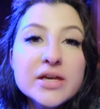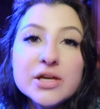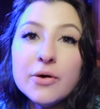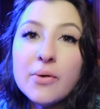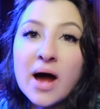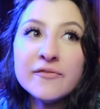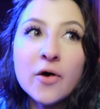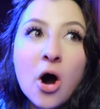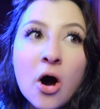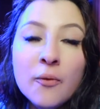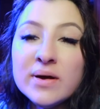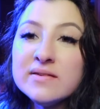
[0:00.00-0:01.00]
you know, I've
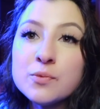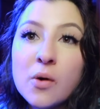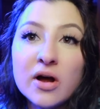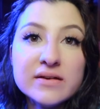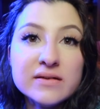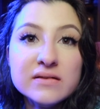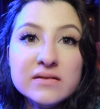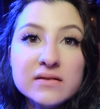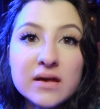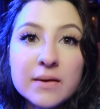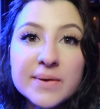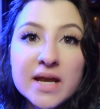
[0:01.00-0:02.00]
always wanted to
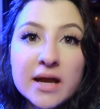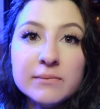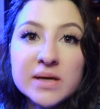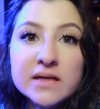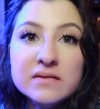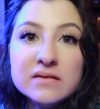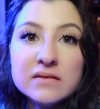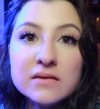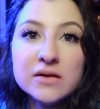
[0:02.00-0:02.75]
keep anemones.